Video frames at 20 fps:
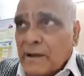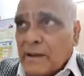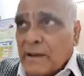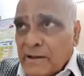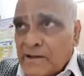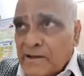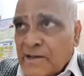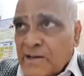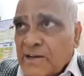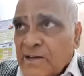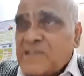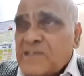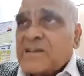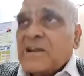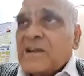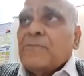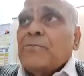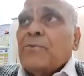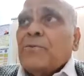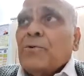this
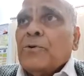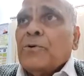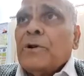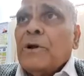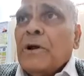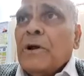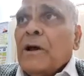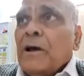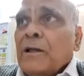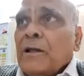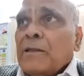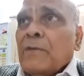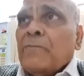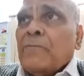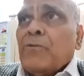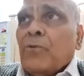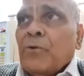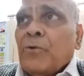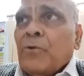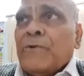industrial food, the
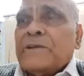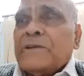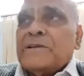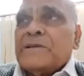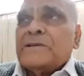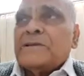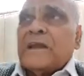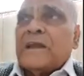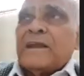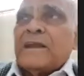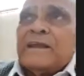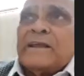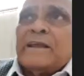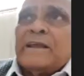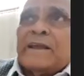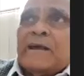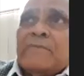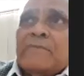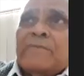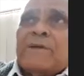food which is directly
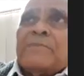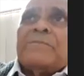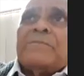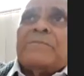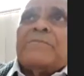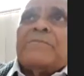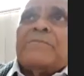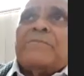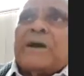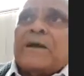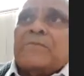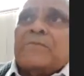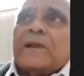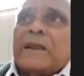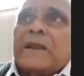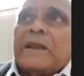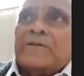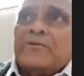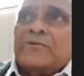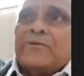came from the farmer,
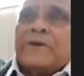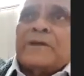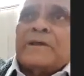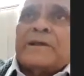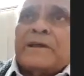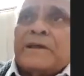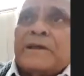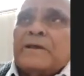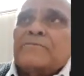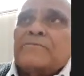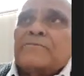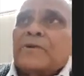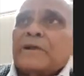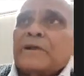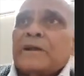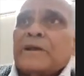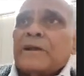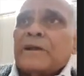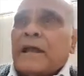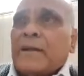and we are
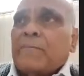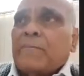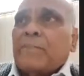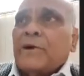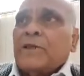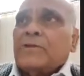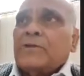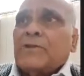taking apple,